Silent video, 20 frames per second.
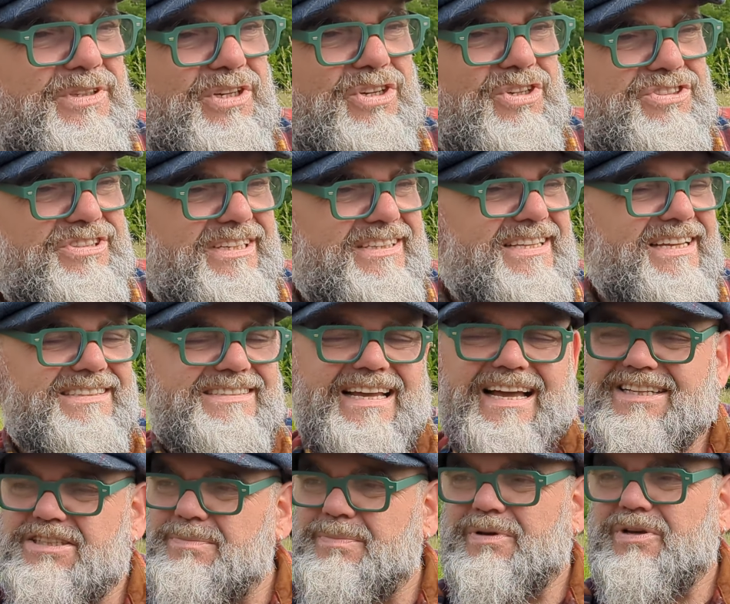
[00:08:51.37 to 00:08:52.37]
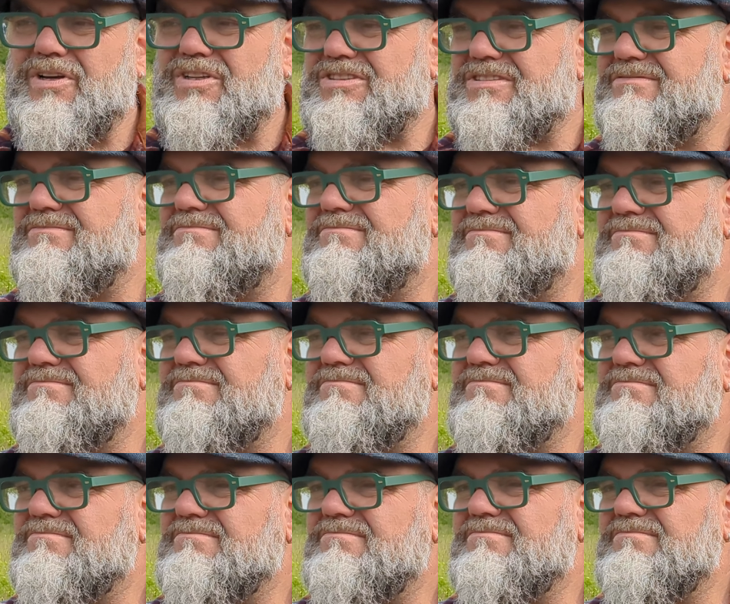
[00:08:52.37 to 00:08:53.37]
because it does add a burden.
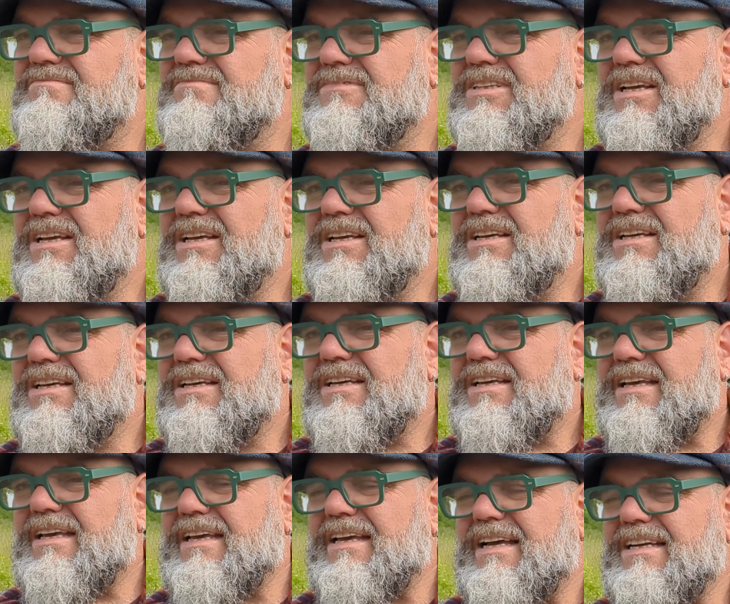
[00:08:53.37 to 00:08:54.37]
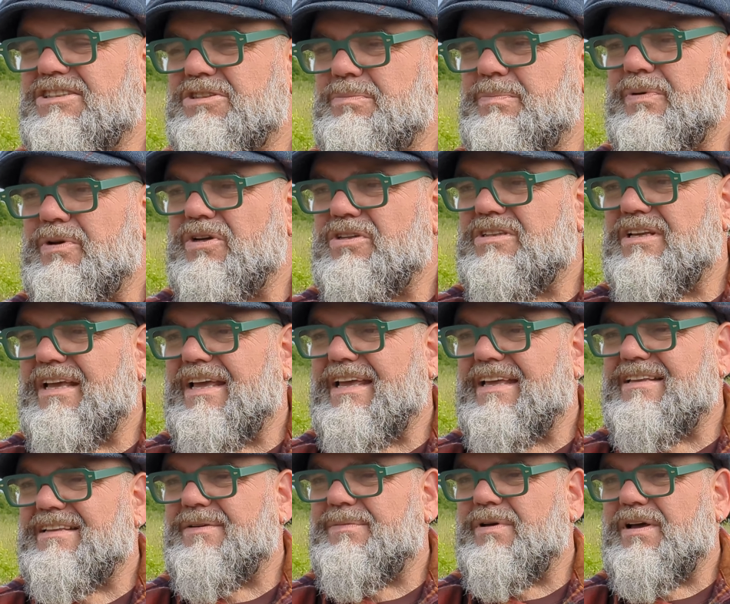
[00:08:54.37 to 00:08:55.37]
It adds a burden.
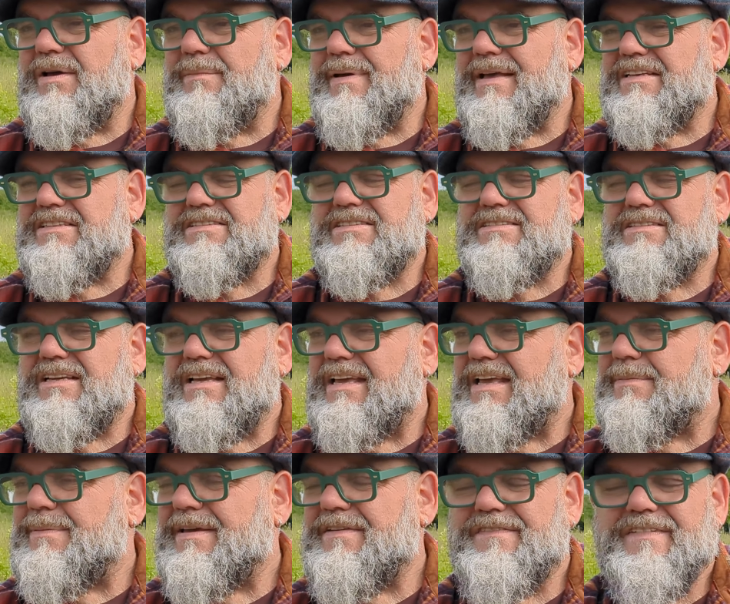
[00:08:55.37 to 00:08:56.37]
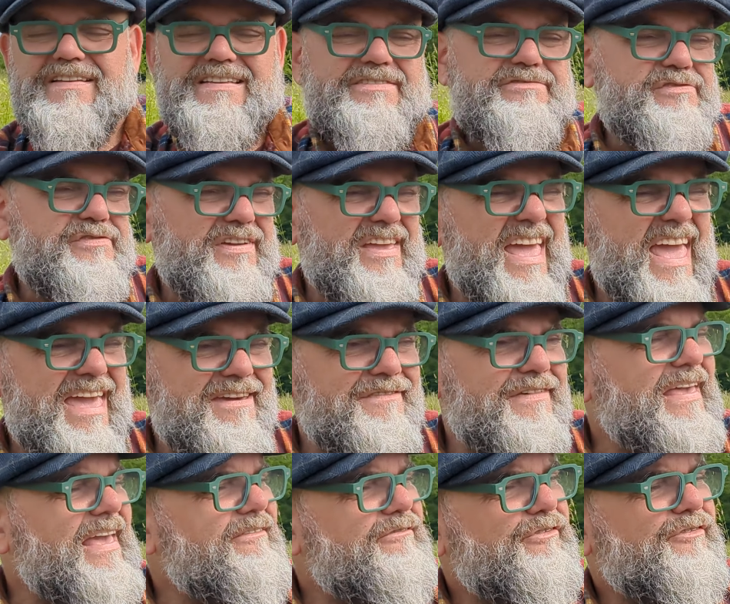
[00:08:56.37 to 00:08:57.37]
It can make everything
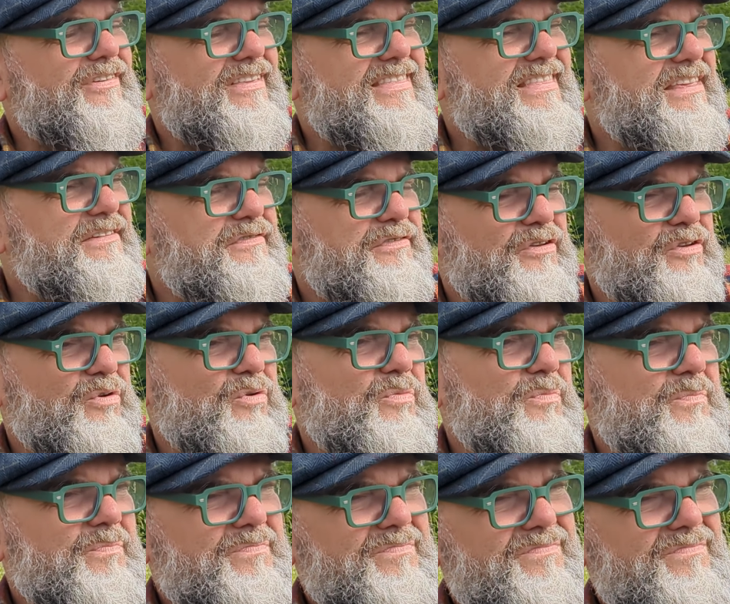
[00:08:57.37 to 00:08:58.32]
heavy, everything difficult.